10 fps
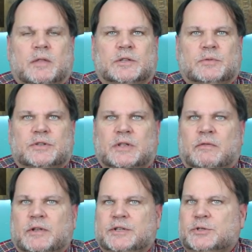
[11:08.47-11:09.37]
This one's
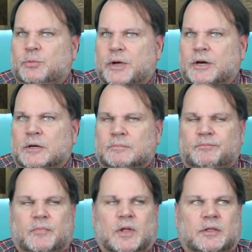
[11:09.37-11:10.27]
definitely sweeter
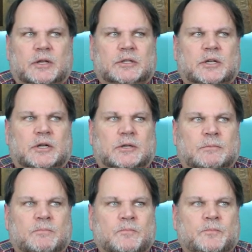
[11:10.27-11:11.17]
on the tongue.